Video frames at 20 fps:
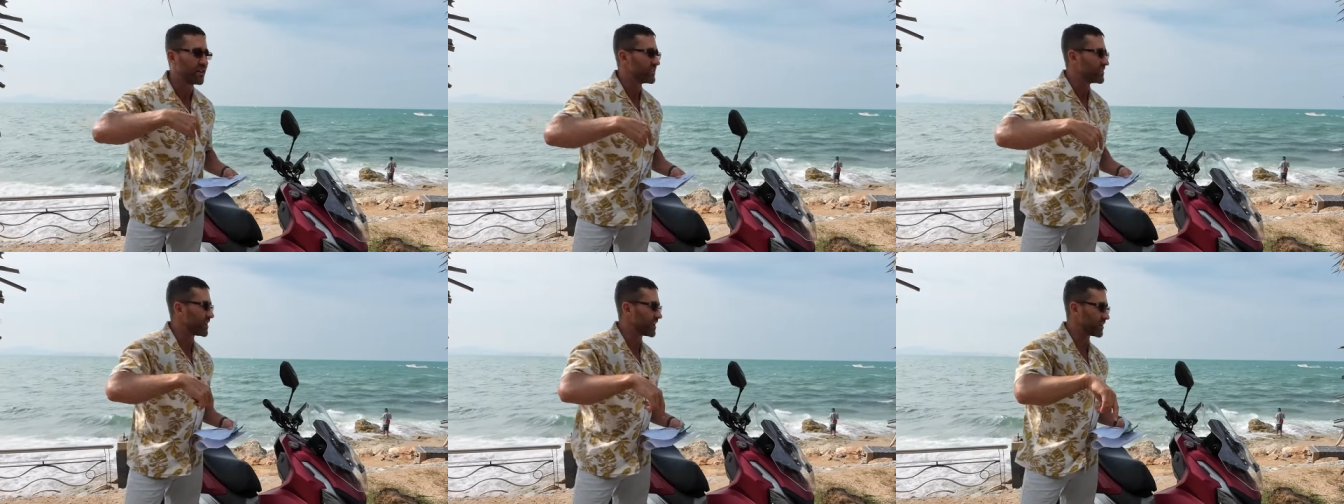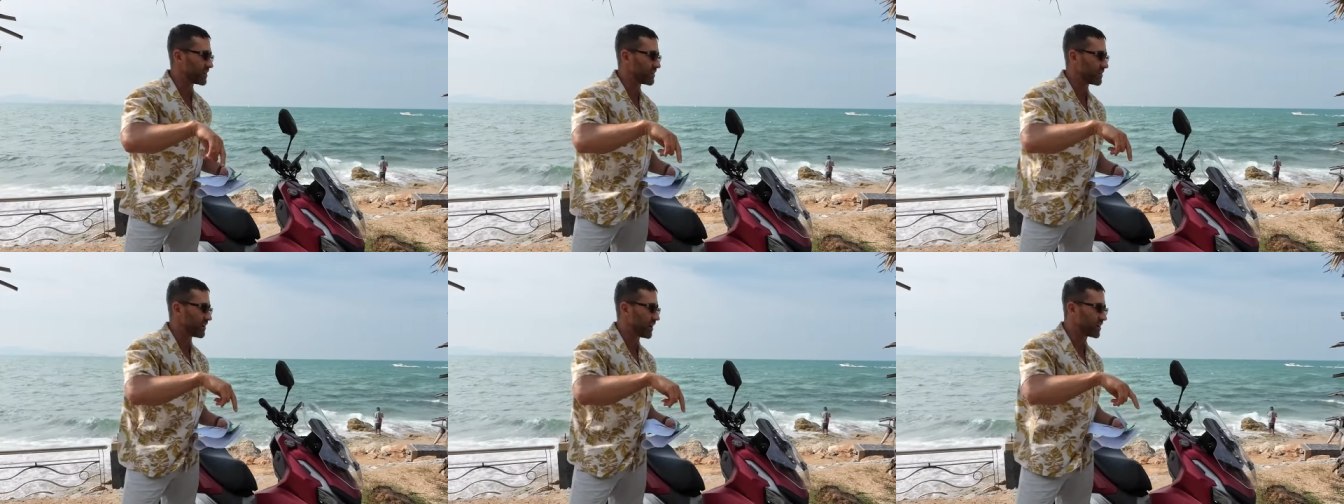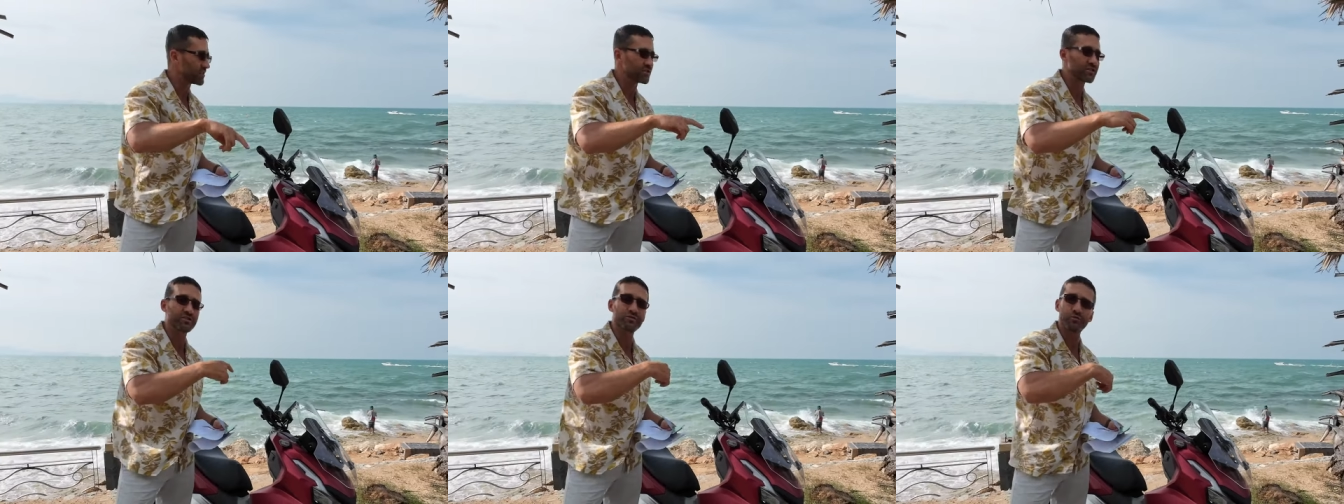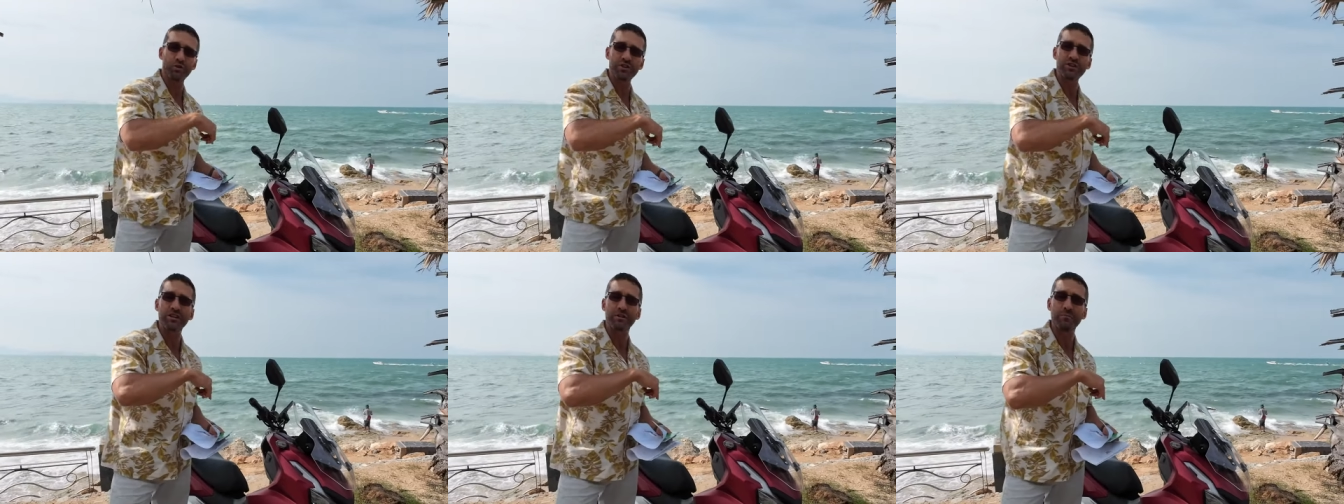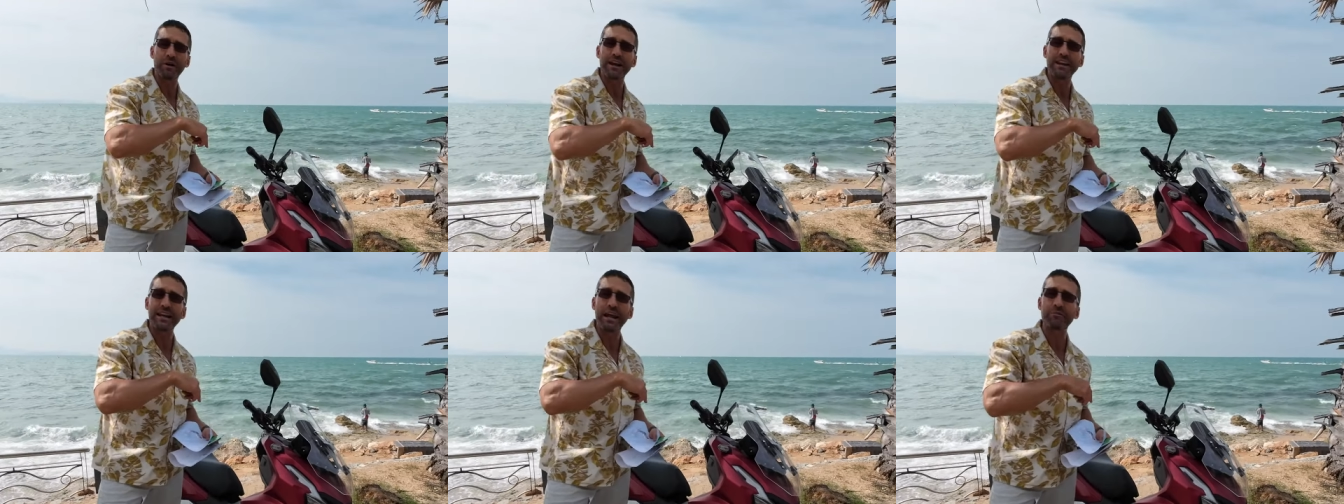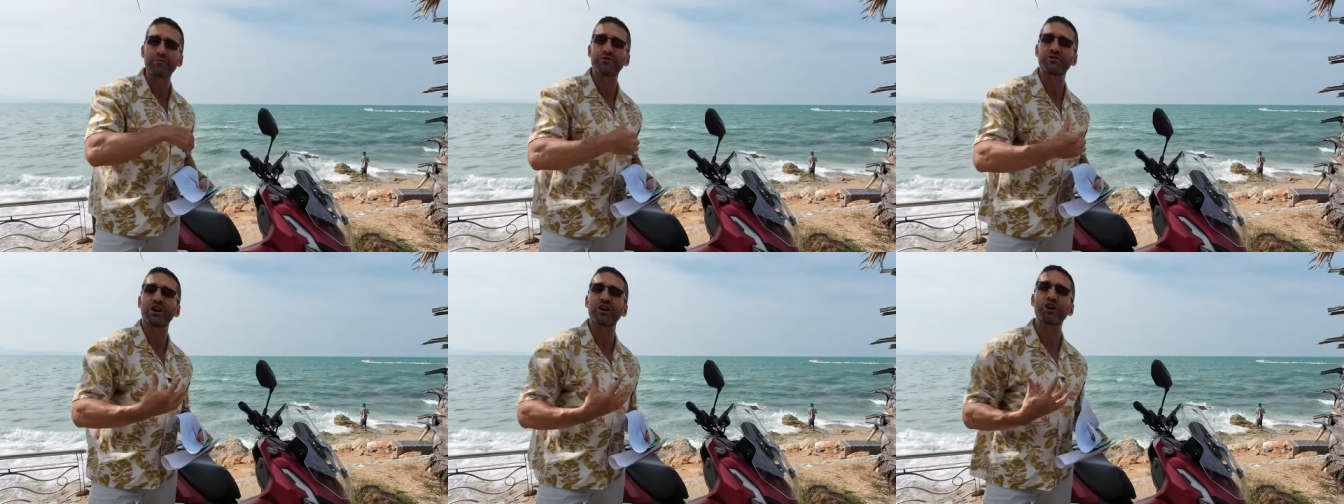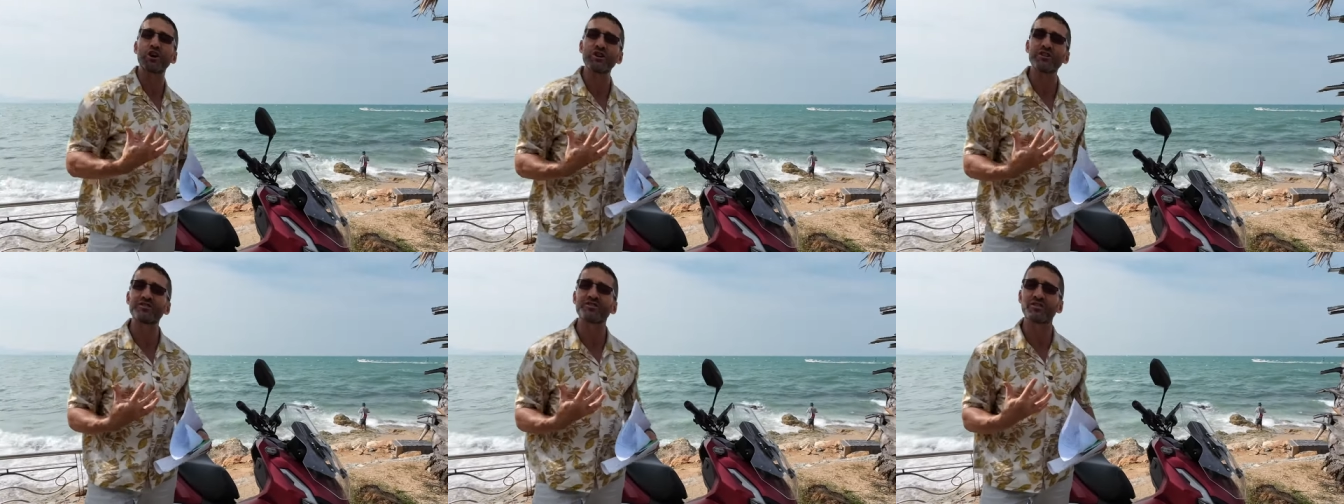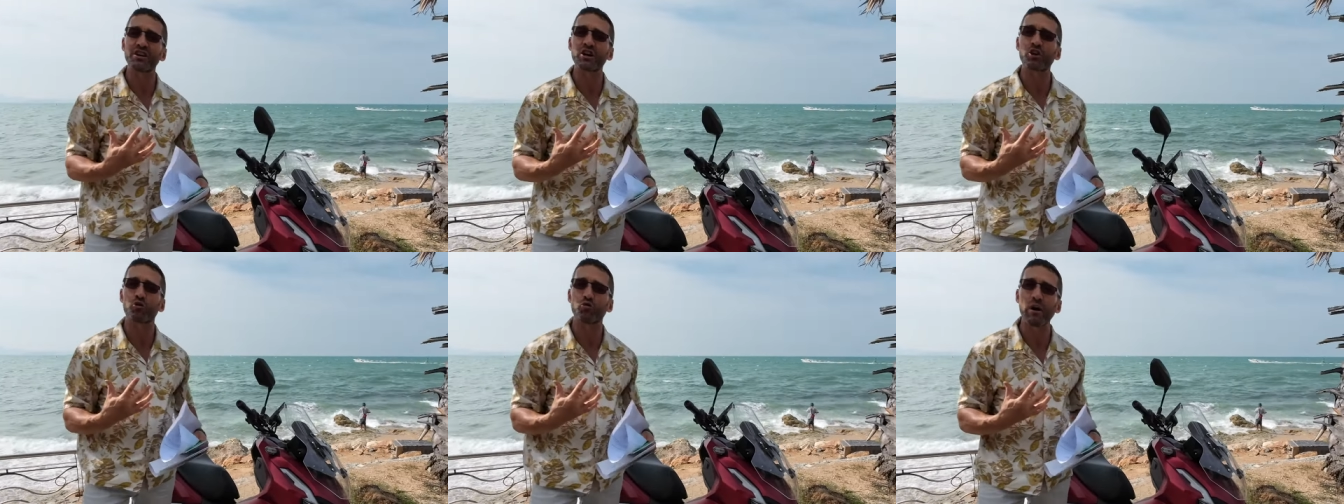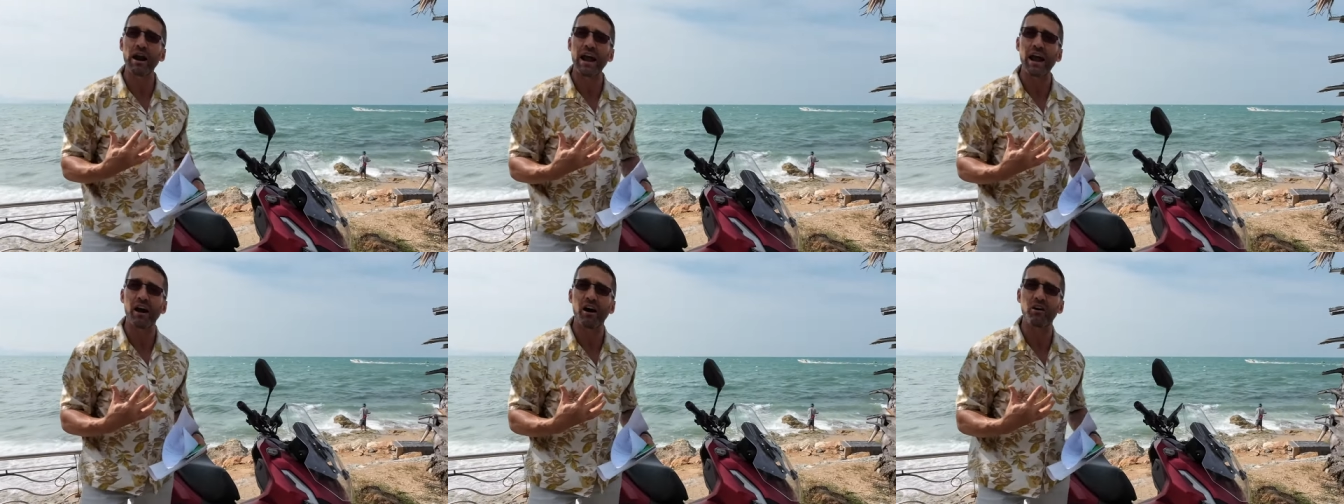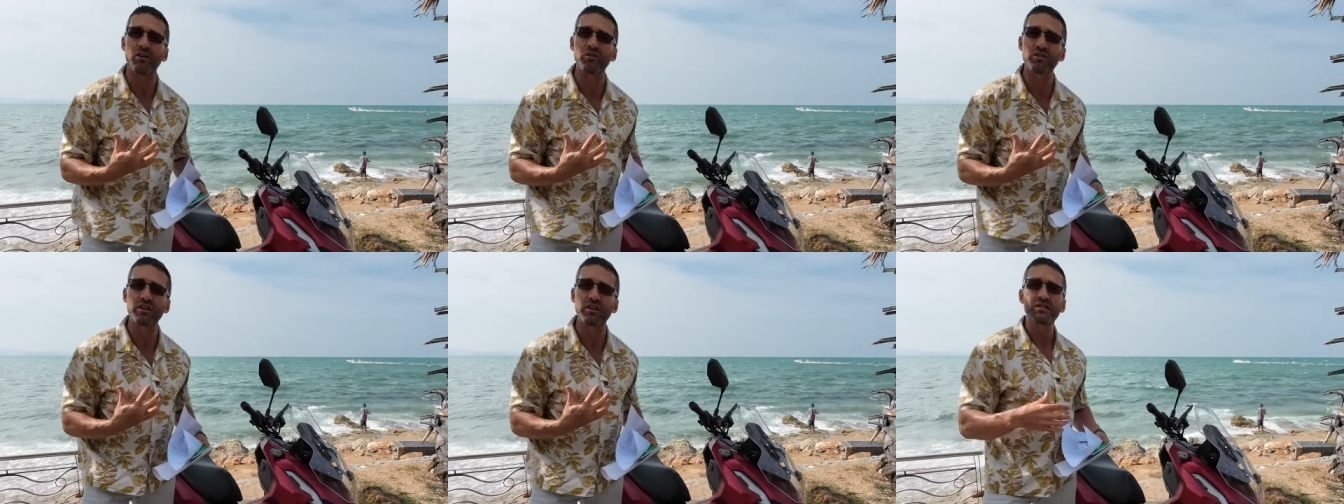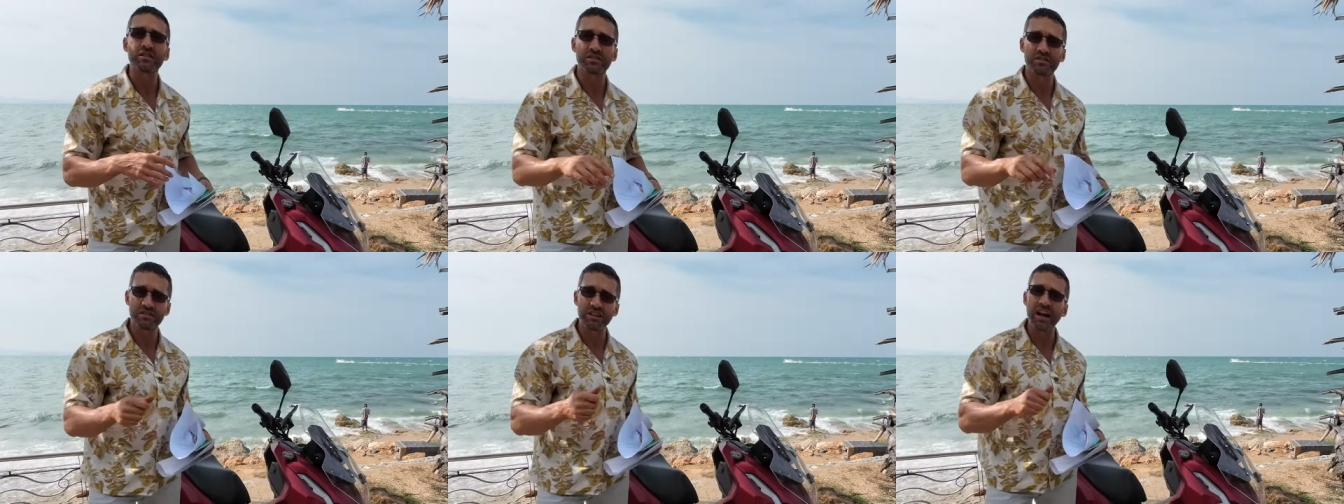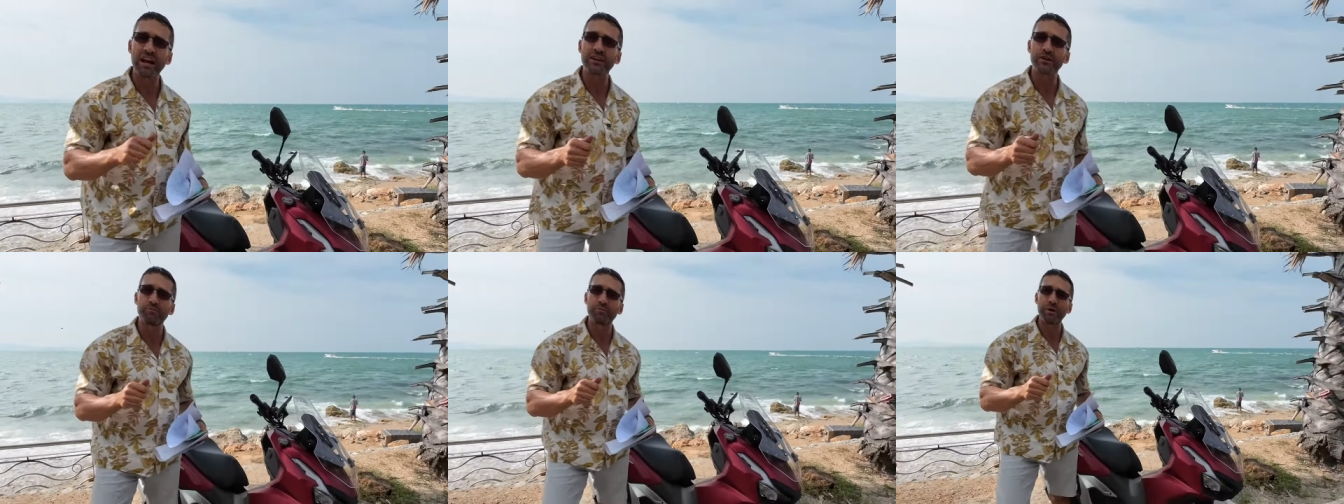then I'll just switch it in my name because I couldn't stick around to sign the